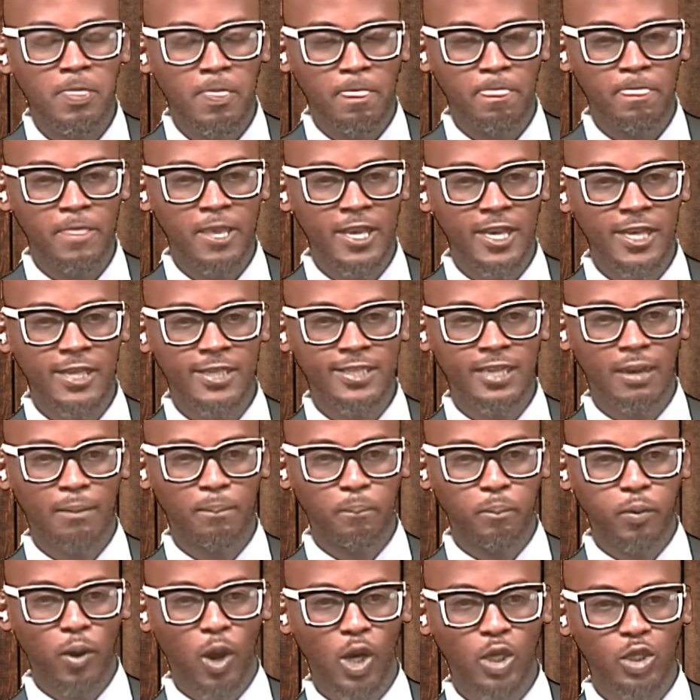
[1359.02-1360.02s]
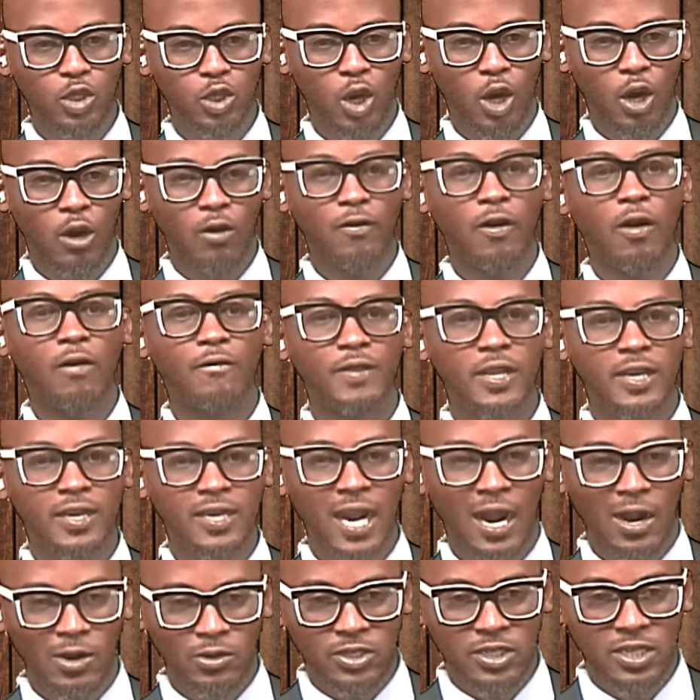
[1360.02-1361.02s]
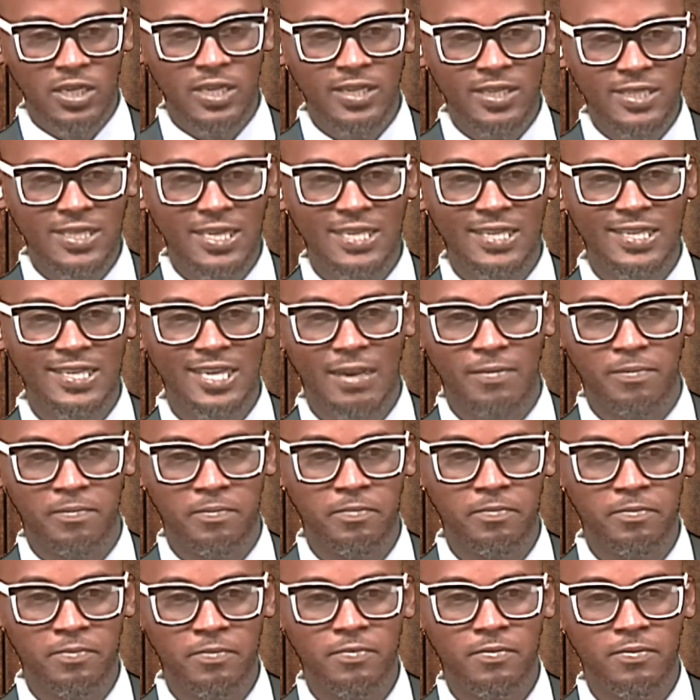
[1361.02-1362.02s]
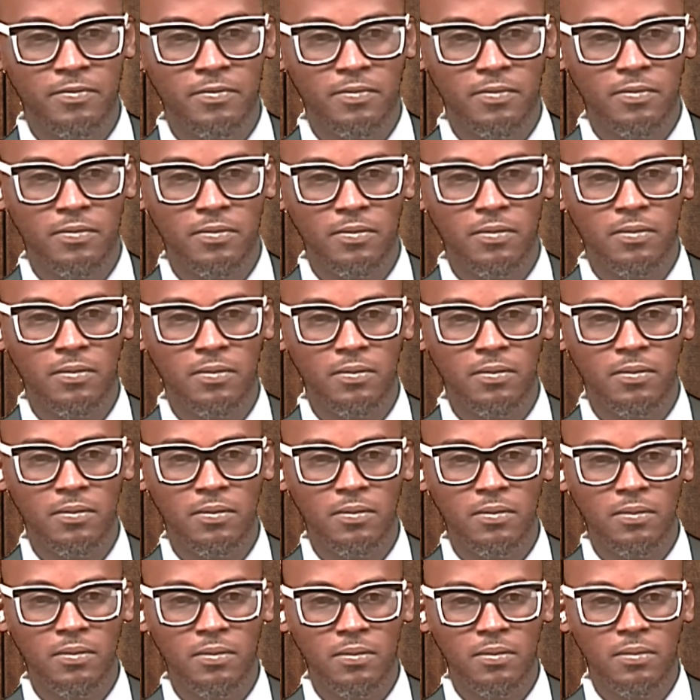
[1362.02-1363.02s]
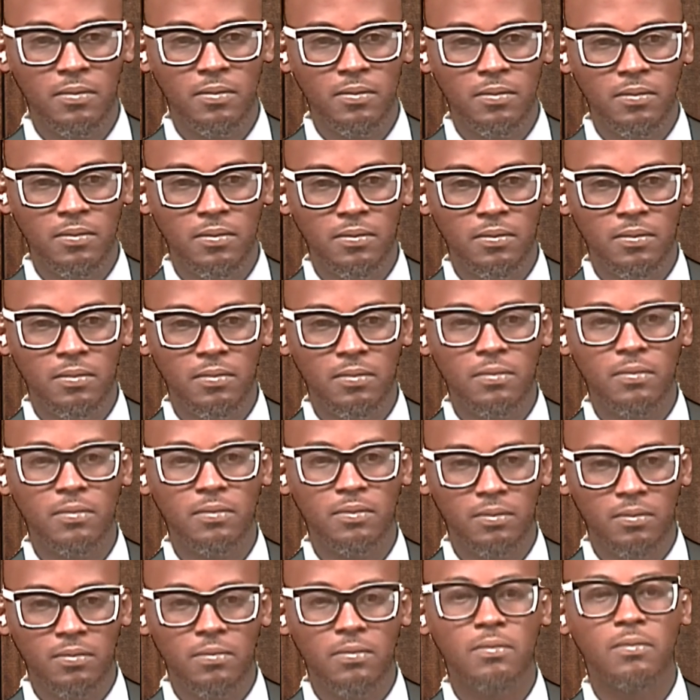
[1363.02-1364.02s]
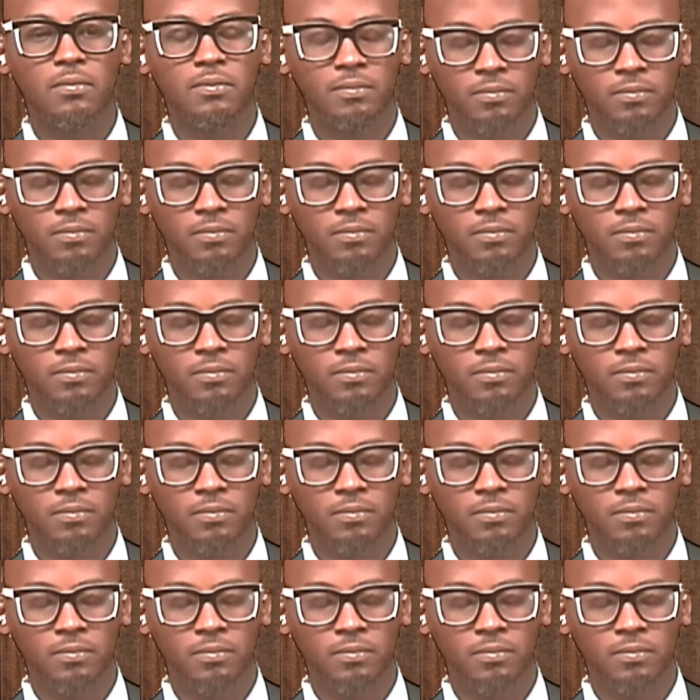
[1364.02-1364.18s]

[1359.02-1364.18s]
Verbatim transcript: the support of the counseling system. Significantly,